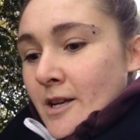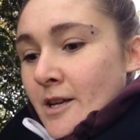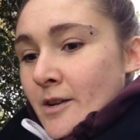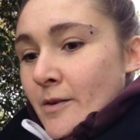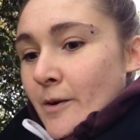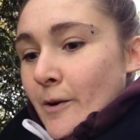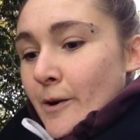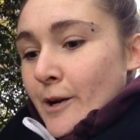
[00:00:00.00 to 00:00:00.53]

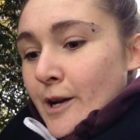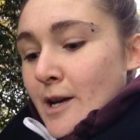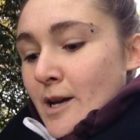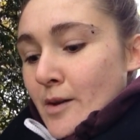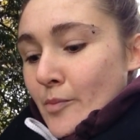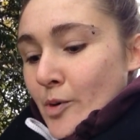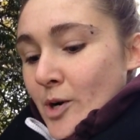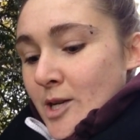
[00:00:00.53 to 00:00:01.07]
you've got to look at
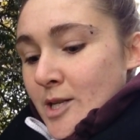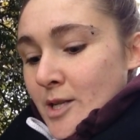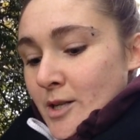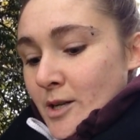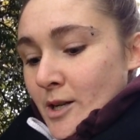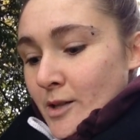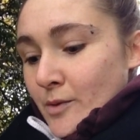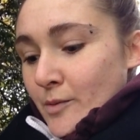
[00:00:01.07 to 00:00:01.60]
it present.
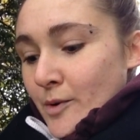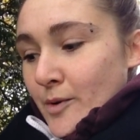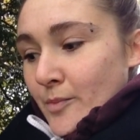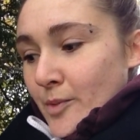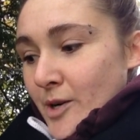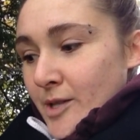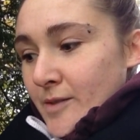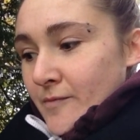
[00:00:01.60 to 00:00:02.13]
Like the womb
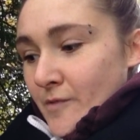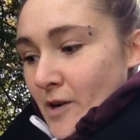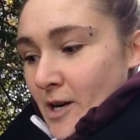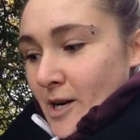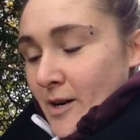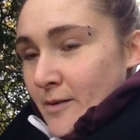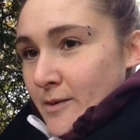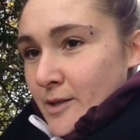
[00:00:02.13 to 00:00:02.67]
present right
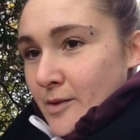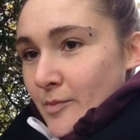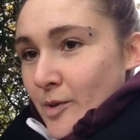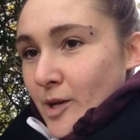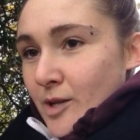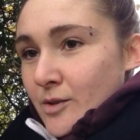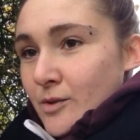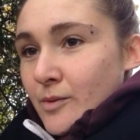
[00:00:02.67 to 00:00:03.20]
now is
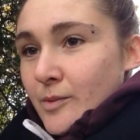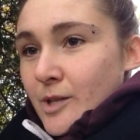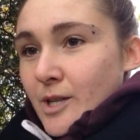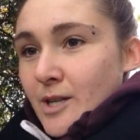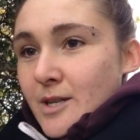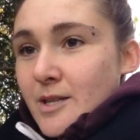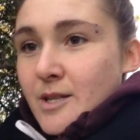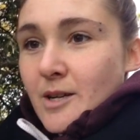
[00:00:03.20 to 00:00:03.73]
completely
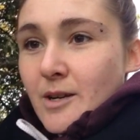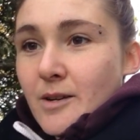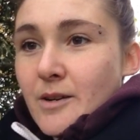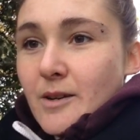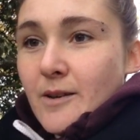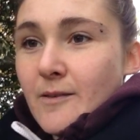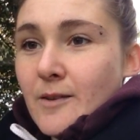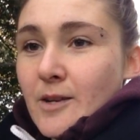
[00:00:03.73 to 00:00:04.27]
traumatised. So
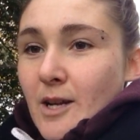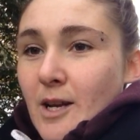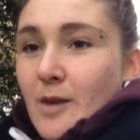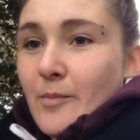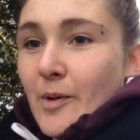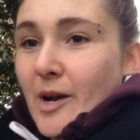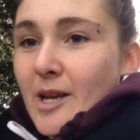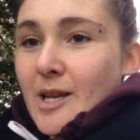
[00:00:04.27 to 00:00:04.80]
if you take it
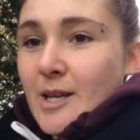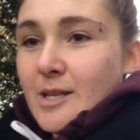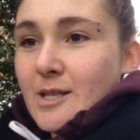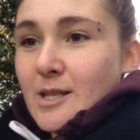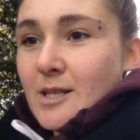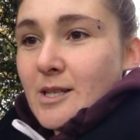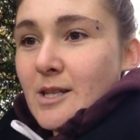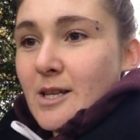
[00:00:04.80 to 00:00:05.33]
back years and
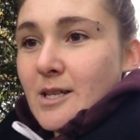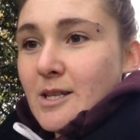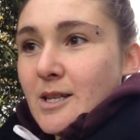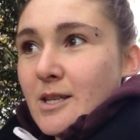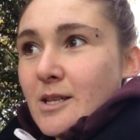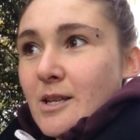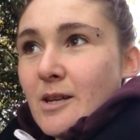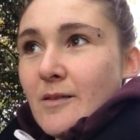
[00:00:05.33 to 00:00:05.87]
years and years, and
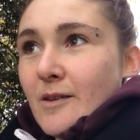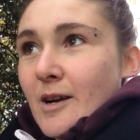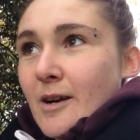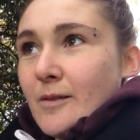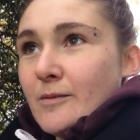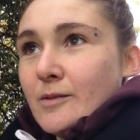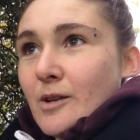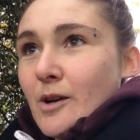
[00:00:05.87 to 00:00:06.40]
that's not even
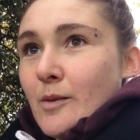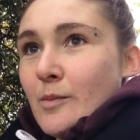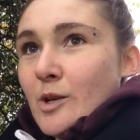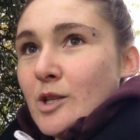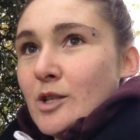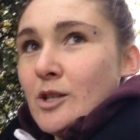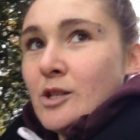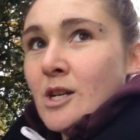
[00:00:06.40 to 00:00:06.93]
out of time, it's
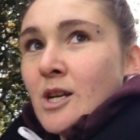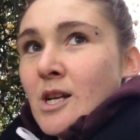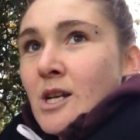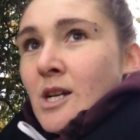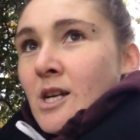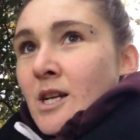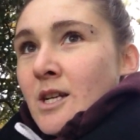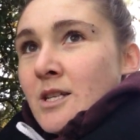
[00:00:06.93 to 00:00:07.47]
just
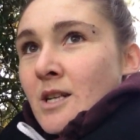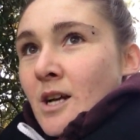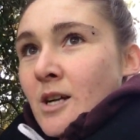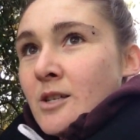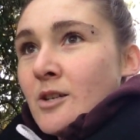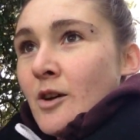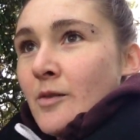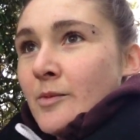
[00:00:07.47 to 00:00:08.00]
there's like
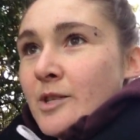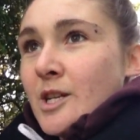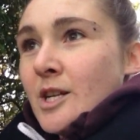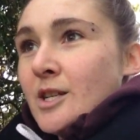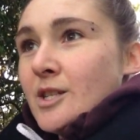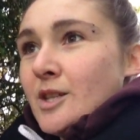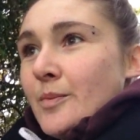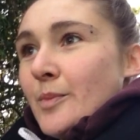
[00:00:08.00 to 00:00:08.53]
so much
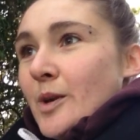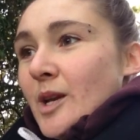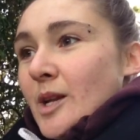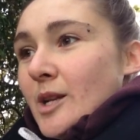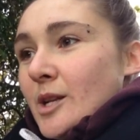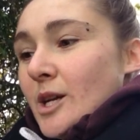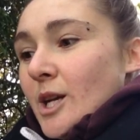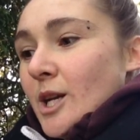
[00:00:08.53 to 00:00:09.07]
energy
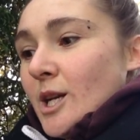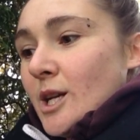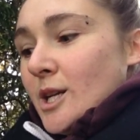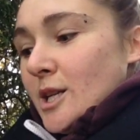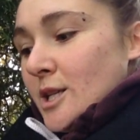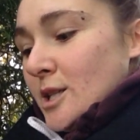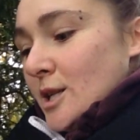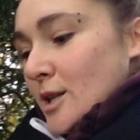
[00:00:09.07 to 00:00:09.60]
being taken
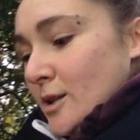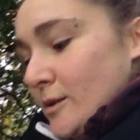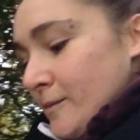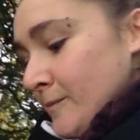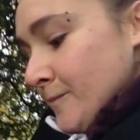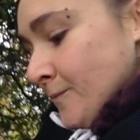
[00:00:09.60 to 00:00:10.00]
in this centre.